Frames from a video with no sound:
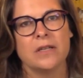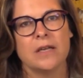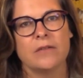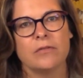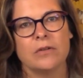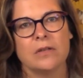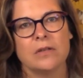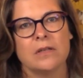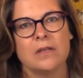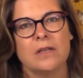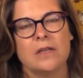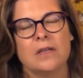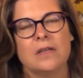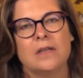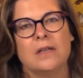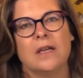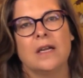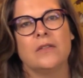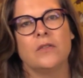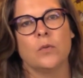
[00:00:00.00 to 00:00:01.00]
level,
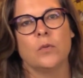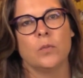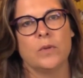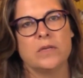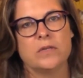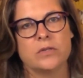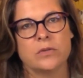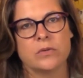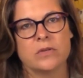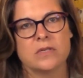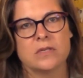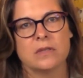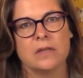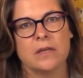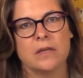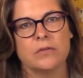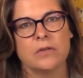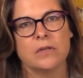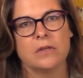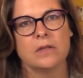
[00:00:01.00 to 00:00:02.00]
at the resource
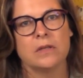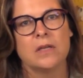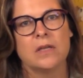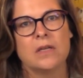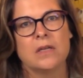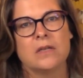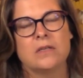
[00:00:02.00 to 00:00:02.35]
level.